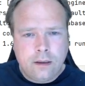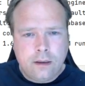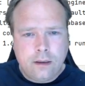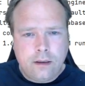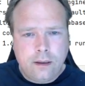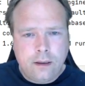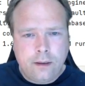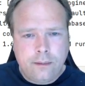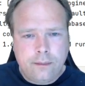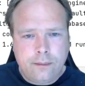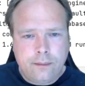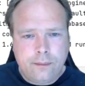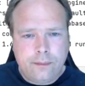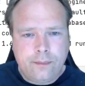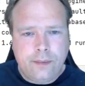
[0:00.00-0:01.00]

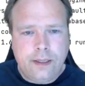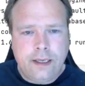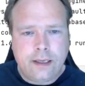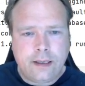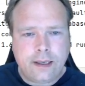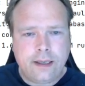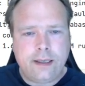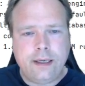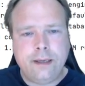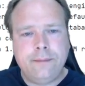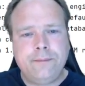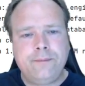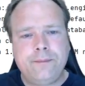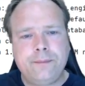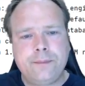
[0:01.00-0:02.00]
We need an ID,
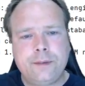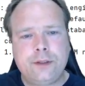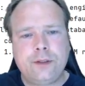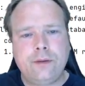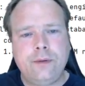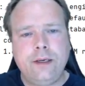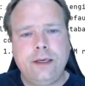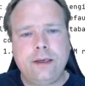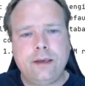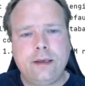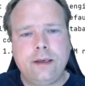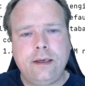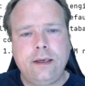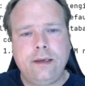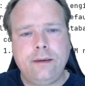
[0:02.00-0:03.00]
so we need an
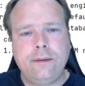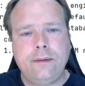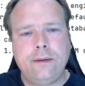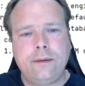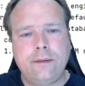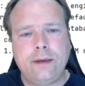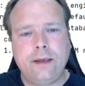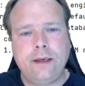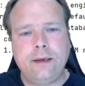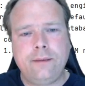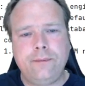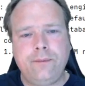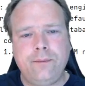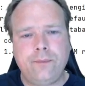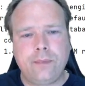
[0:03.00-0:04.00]
ID right
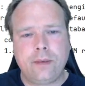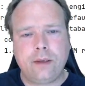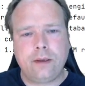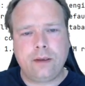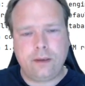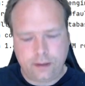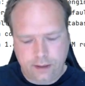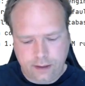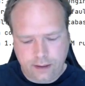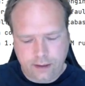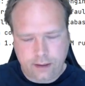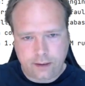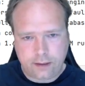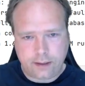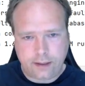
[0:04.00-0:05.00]
here,
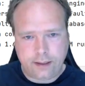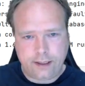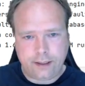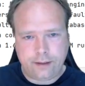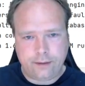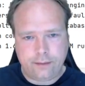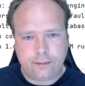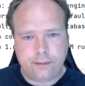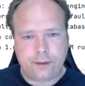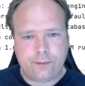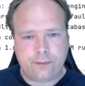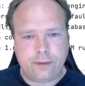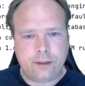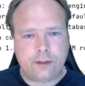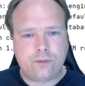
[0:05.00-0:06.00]
and ID
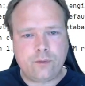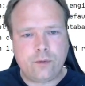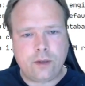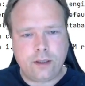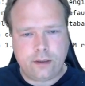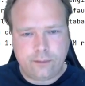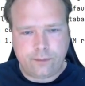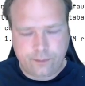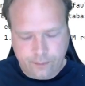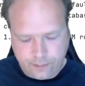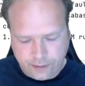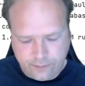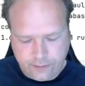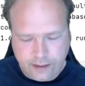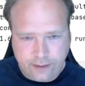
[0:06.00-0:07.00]
is 1,
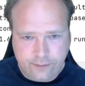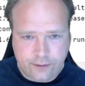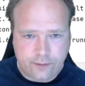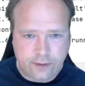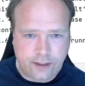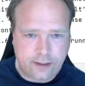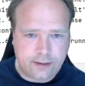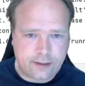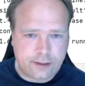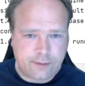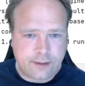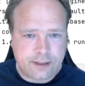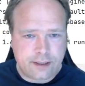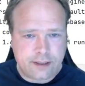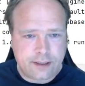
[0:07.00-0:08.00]
but we haven't created this
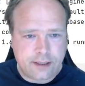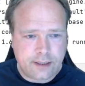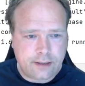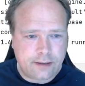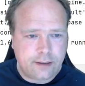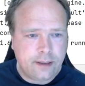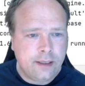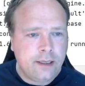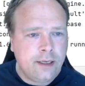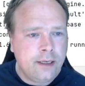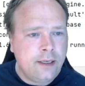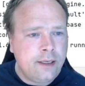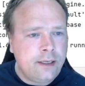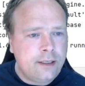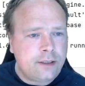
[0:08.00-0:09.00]
message yet.
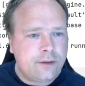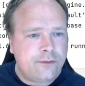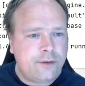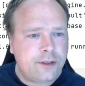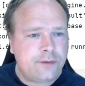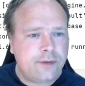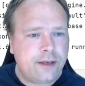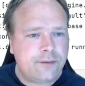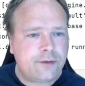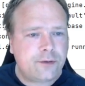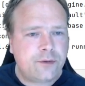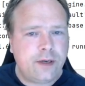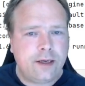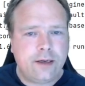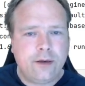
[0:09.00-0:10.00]
So first we have to
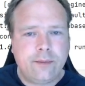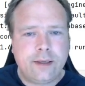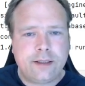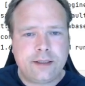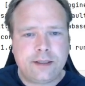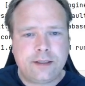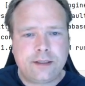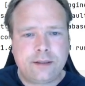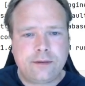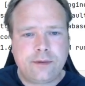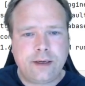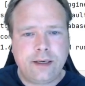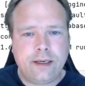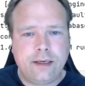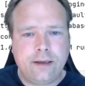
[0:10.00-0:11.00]
create a new message
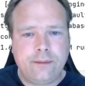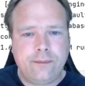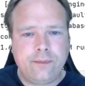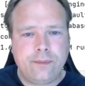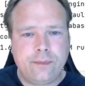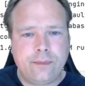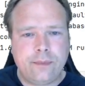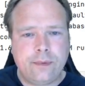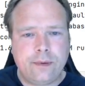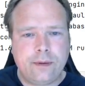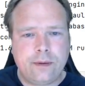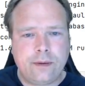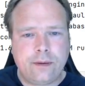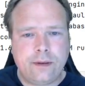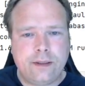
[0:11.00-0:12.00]
right here.
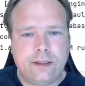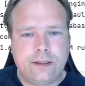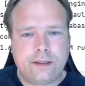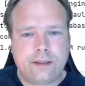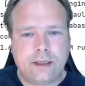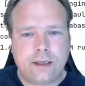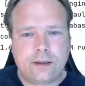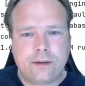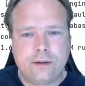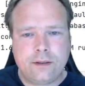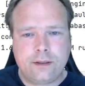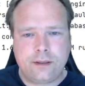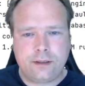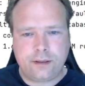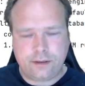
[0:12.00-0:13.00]
Oranges are
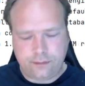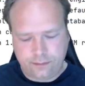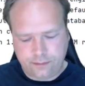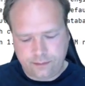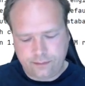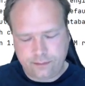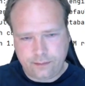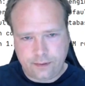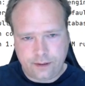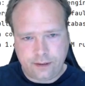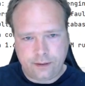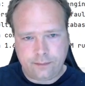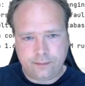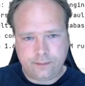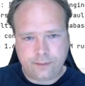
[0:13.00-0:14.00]
good.
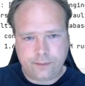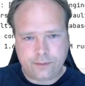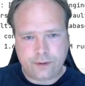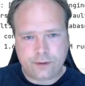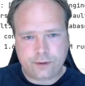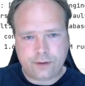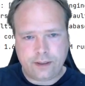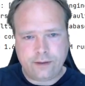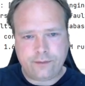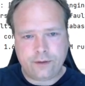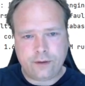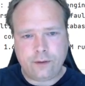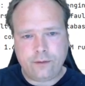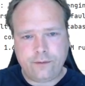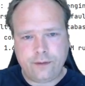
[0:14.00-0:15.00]
Then we can also have an
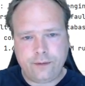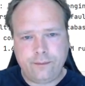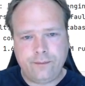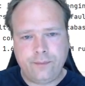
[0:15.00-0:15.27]
author,